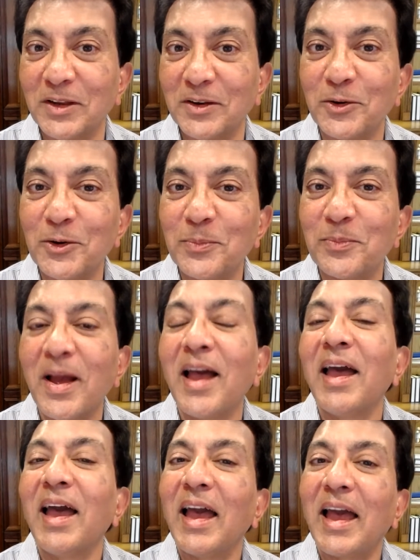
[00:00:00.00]
group,
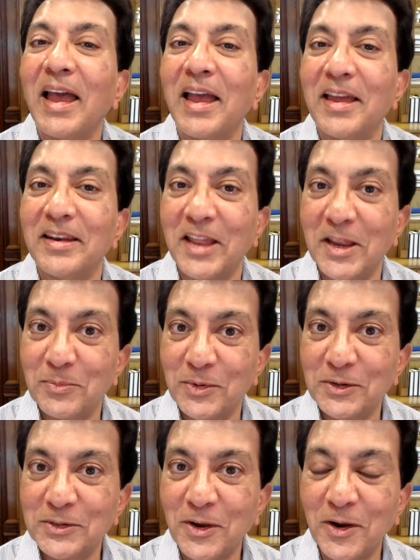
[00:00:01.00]
and April
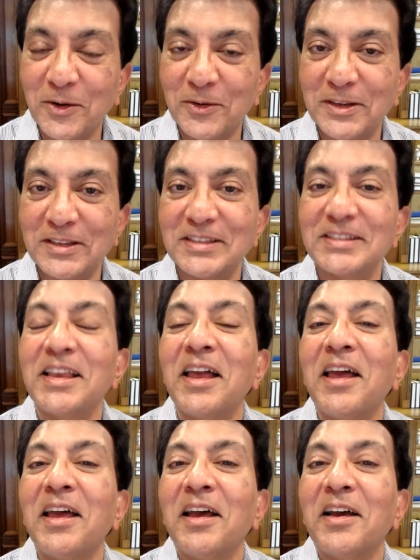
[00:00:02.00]
Torres,
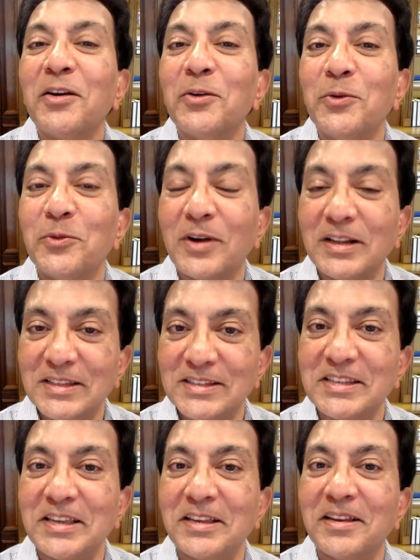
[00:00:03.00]
who runs
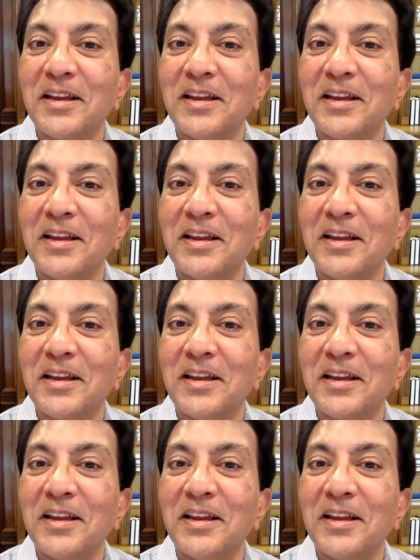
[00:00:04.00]
the